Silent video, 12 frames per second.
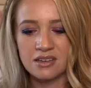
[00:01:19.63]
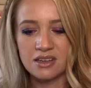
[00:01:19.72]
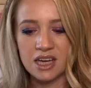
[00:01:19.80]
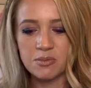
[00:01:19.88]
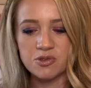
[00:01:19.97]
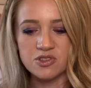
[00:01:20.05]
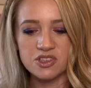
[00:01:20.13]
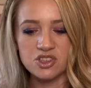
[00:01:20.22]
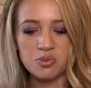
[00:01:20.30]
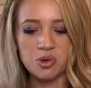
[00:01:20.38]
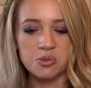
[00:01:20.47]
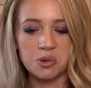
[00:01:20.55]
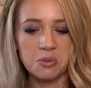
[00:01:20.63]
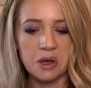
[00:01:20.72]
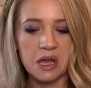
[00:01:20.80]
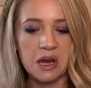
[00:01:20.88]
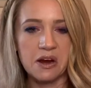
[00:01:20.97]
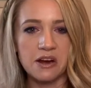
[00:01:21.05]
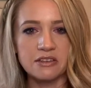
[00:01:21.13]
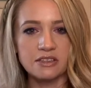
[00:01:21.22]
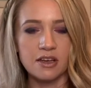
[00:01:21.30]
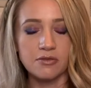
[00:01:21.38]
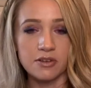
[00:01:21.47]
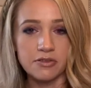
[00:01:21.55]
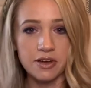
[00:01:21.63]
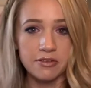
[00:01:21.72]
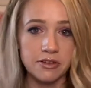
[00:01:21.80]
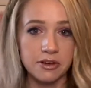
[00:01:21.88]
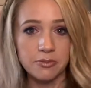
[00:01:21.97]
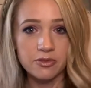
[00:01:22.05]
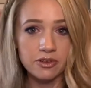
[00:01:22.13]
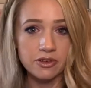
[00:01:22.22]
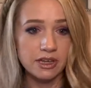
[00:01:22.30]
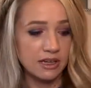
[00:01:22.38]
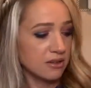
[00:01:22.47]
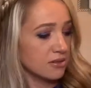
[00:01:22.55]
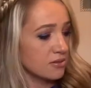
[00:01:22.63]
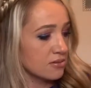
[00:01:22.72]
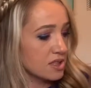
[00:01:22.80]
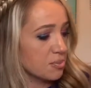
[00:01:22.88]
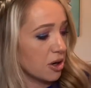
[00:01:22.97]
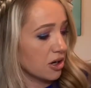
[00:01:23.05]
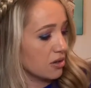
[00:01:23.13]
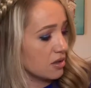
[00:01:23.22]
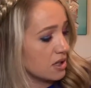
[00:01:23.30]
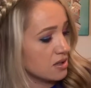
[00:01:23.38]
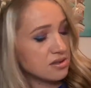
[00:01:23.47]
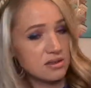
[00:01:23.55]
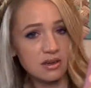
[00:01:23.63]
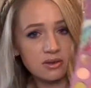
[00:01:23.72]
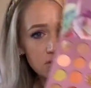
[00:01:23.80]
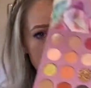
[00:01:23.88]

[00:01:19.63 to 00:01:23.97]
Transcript: I mostly just put them in my hair and stuff if I ever am feeling sparkly. So